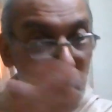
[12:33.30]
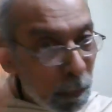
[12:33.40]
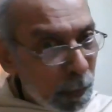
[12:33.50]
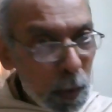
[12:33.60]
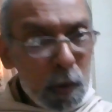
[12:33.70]

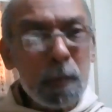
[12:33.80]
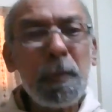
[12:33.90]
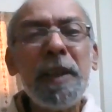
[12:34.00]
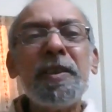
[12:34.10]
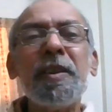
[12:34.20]
of those
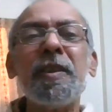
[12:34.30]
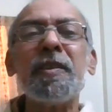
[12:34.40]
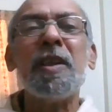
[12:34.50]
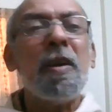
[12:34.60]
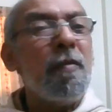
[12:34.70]

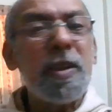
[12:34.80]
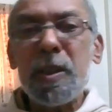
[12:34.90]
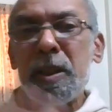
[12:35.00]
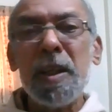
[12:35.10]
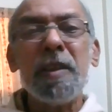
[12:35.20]
pleasures,
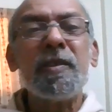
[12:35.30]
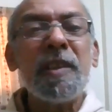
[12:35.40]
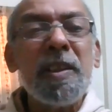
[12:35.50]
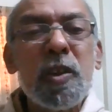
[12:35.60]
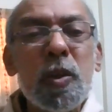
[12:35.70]
which
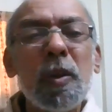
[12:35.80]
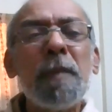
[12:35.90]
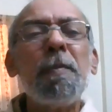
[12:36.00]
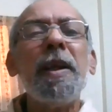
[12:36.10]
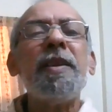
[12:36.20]

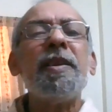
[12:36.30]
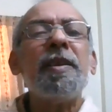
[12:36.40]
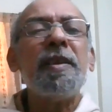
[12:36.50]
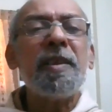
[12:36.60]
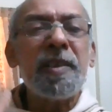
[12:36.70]
sensual
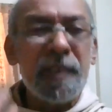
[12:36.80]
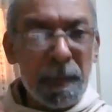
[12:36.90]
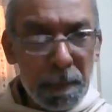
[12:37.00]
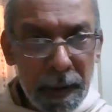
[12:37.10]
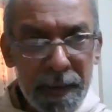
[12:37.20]
pleasures,
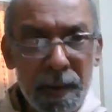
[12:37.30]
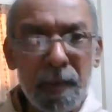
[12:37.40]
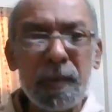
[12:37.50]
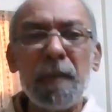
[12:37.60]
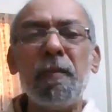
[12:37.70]
the
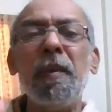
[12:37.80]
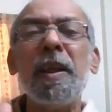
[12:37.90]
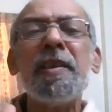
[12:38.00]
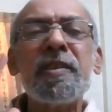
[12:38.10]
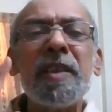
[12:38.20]
pleasures of
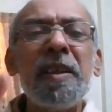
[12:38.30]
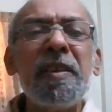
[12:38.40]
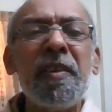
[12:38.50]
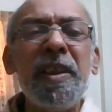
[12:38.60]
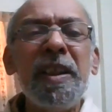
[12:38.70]
lust
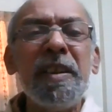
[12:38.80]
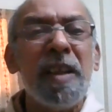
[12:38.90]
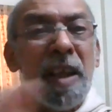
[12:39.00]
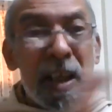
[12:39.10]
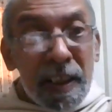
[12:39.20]
and
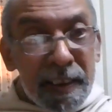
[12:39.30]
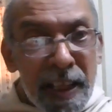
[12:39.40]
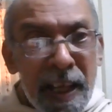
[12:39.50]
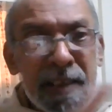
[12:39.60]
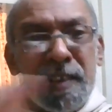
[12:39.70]
greed.
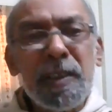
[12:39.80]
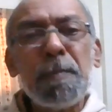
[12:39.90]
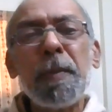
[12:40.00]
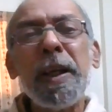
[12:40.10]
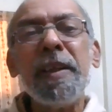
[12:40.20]
That is the
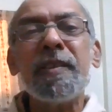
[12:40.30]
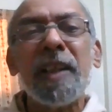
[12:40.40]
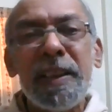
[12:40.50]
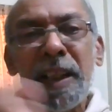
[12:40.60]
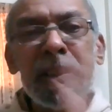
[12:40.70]
prayers,
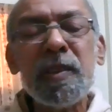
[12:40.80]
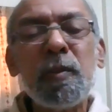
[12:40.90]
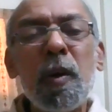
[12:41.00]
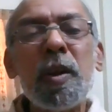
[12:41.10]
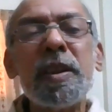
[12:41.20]
and that
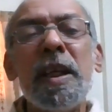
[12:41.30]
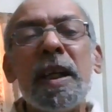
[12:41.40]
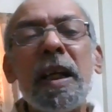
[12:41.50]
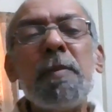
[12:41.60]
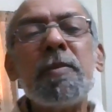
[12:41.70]
is what
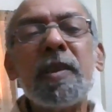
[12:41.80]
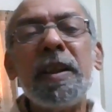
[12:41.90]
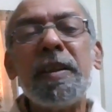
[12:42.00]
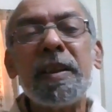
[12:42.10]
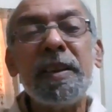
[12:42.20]
comes
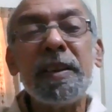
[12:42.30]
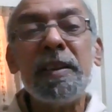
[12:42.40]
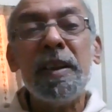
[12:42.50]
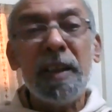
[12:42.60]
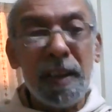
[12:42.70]
under the
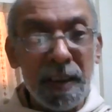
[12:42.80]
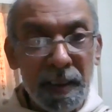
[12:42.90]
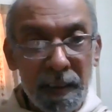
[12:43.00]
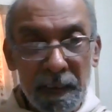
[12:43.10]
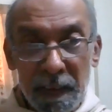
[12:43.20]

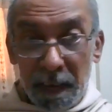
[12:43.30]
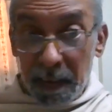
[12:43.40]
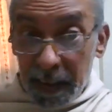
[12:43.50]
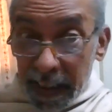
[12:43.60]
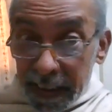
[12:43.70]

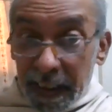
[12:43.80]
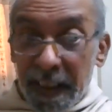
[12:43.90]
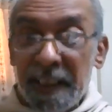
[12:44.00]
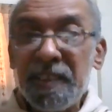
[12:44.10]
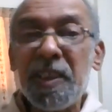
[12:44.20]

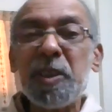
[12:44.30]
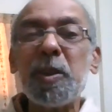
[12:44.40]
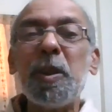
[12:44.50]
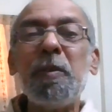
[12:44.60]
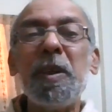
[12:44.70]

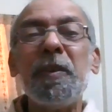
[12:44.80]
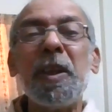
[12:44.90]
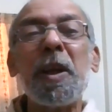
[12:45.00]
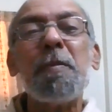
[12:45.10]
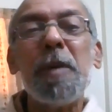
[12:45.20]
categorization of
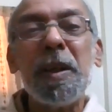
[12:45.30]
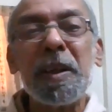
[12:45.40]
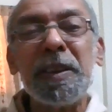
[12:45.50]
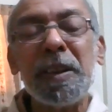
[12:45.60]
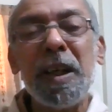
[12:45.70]
dharma,
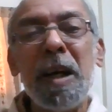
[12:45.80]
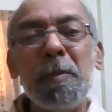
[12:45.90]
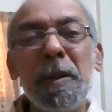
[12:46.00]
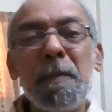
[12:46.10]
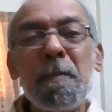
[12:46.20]
artha,
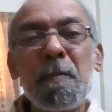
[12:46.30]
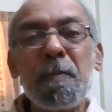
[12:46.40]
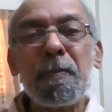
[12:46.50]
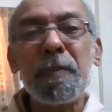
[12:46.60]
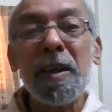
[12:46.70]
kama.
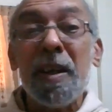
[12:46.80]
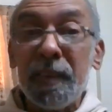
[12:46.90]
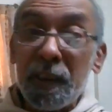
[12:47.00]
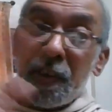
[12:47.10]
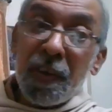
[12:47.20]

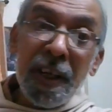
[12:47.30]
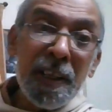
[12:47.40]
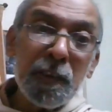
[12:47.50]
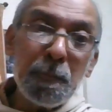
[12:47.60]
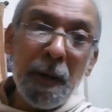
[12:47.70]
The
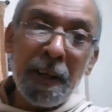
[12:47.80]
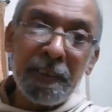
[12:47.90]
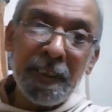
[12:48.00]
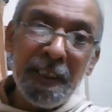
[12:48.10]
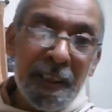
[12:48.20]
shreyas part